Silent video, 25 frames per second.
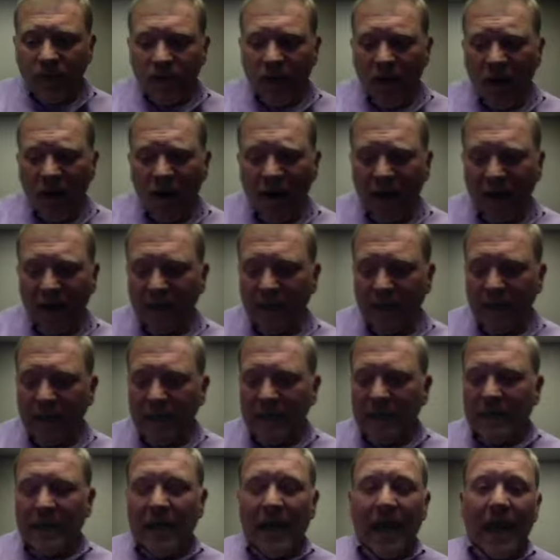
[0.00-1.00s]
All right,
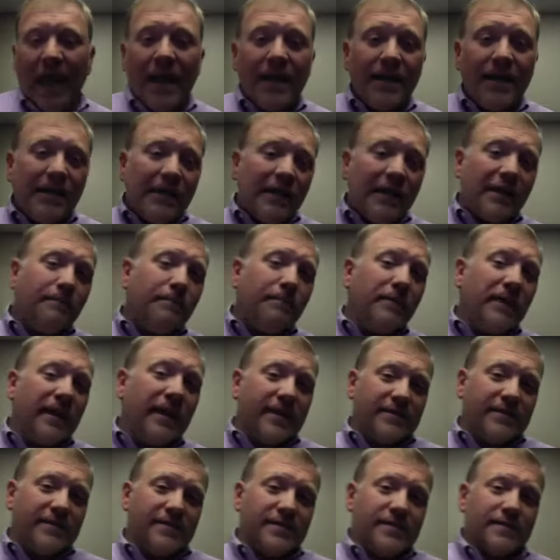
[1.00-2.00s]
handling
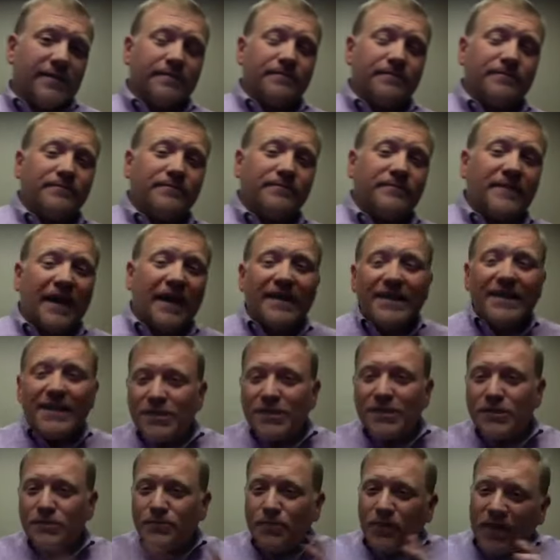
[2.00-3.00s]
complaints. Now
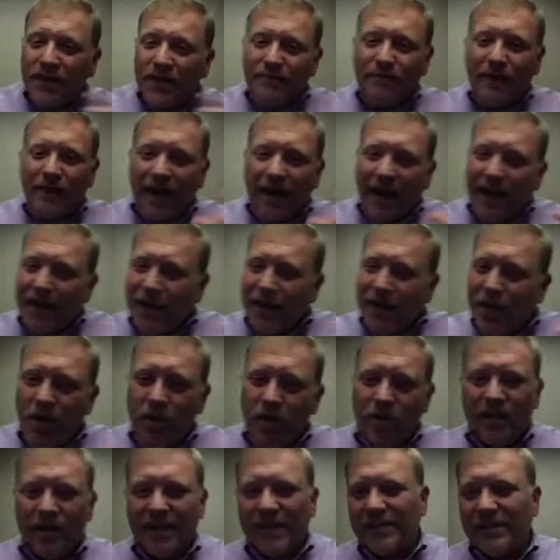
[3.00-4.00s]
this is one where I
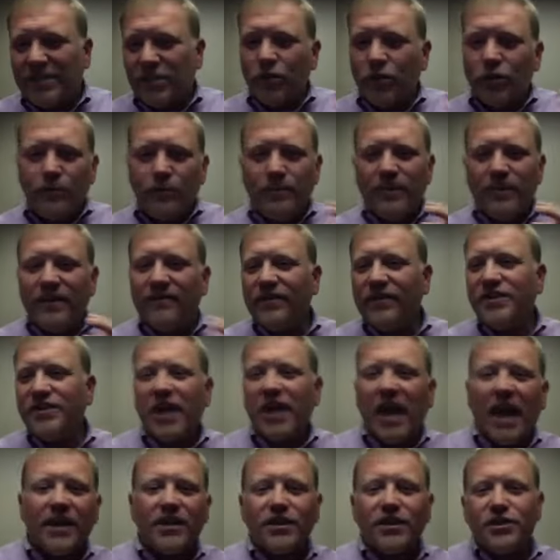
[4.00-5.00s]
know it gets a little bit of a
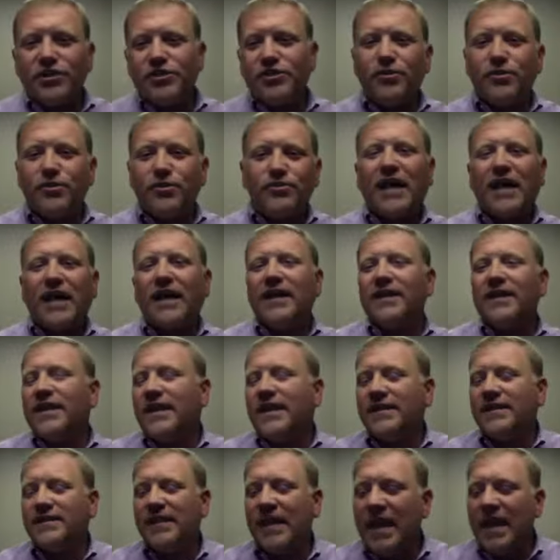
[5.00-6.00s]
challenge, those kind of
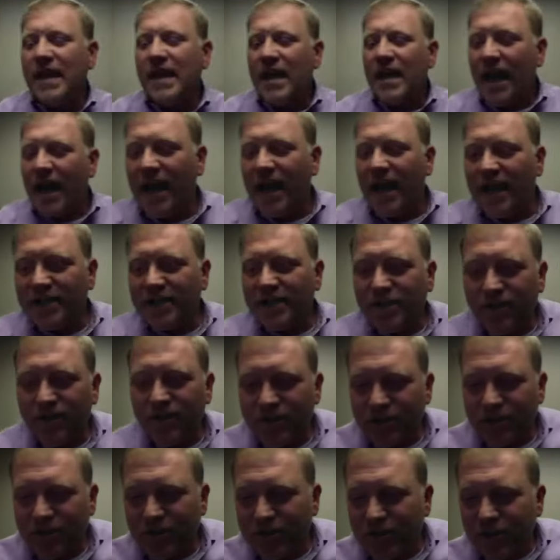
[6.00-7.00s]
things. And
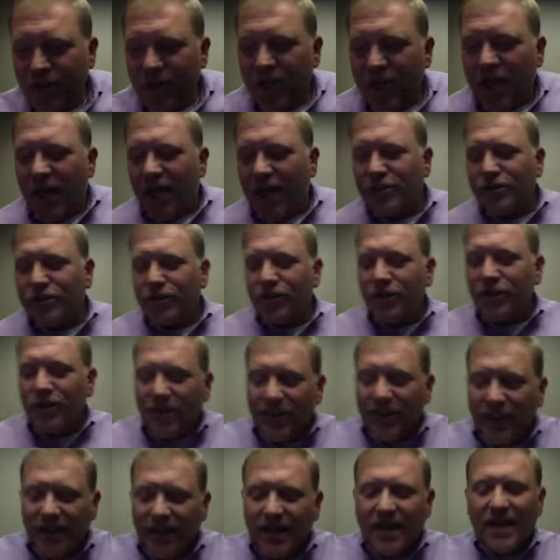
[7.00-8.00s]
so as you're
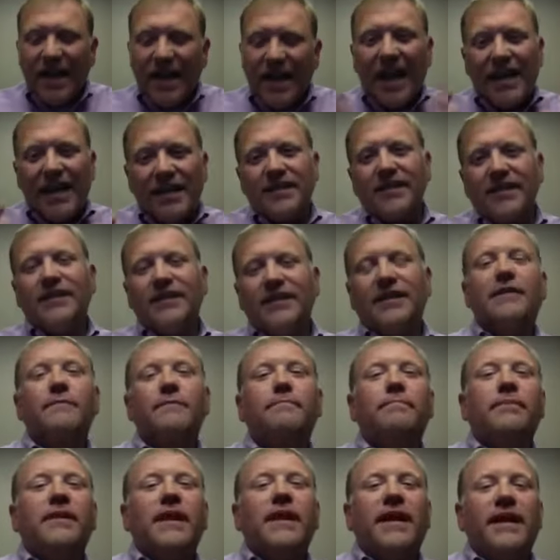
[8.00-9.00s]
looking at handling the
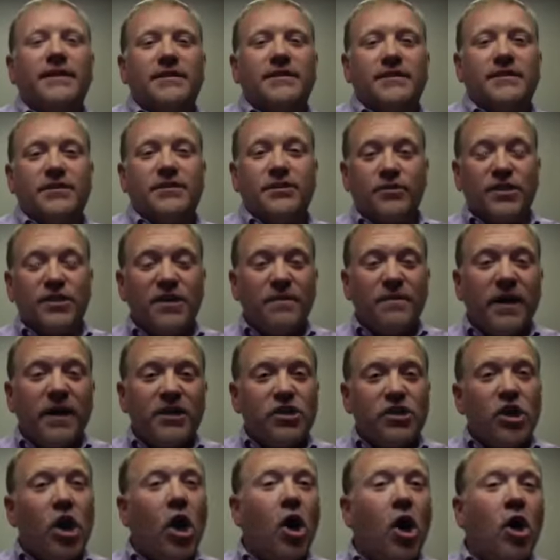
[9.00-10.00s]
complaints,
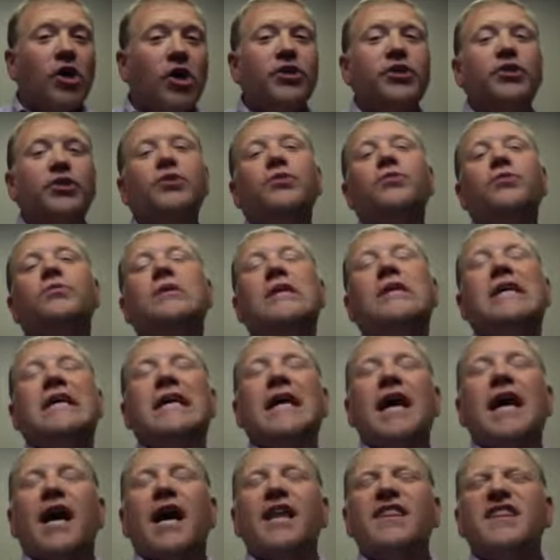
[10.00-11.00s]
somebody's calling you
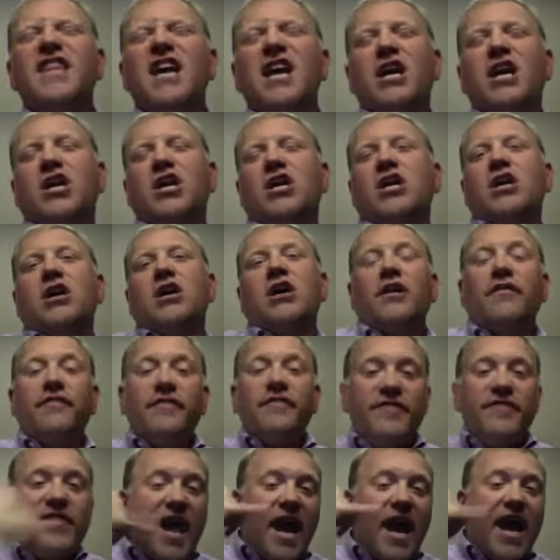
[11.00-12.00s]
and
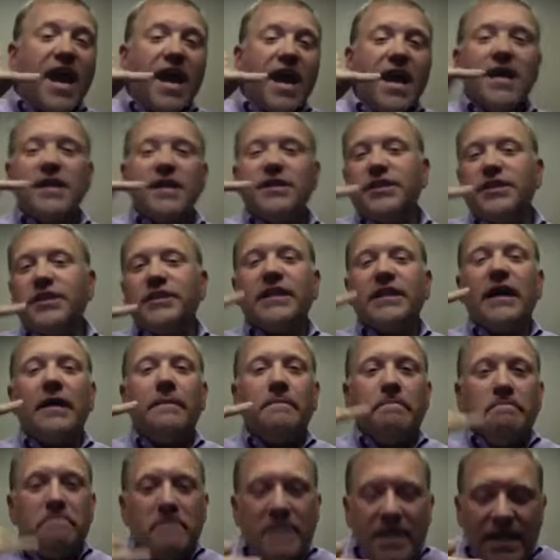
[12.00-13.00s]
they just
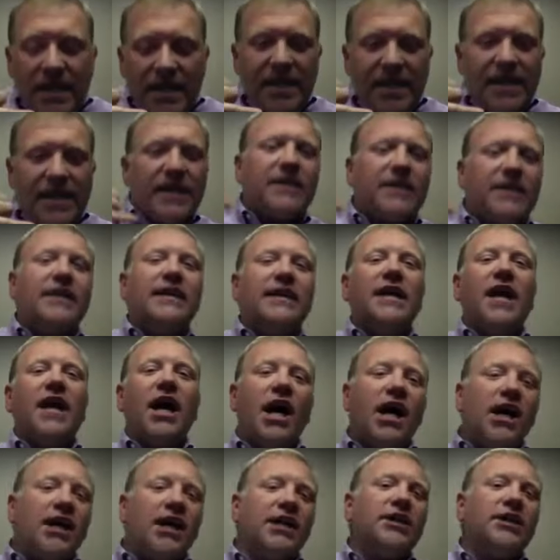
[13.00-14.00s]
immediately
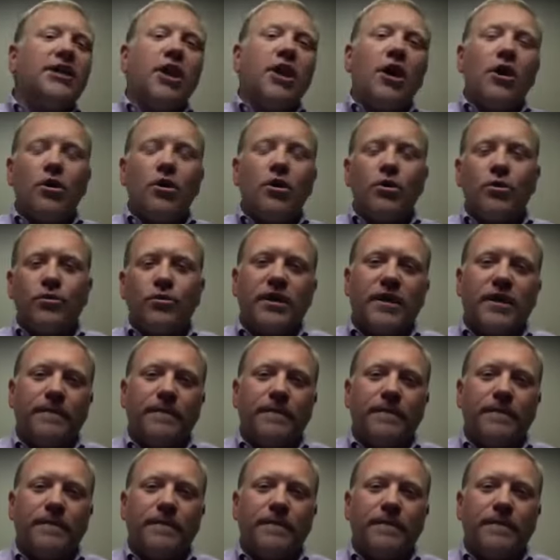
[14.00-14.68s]
unload.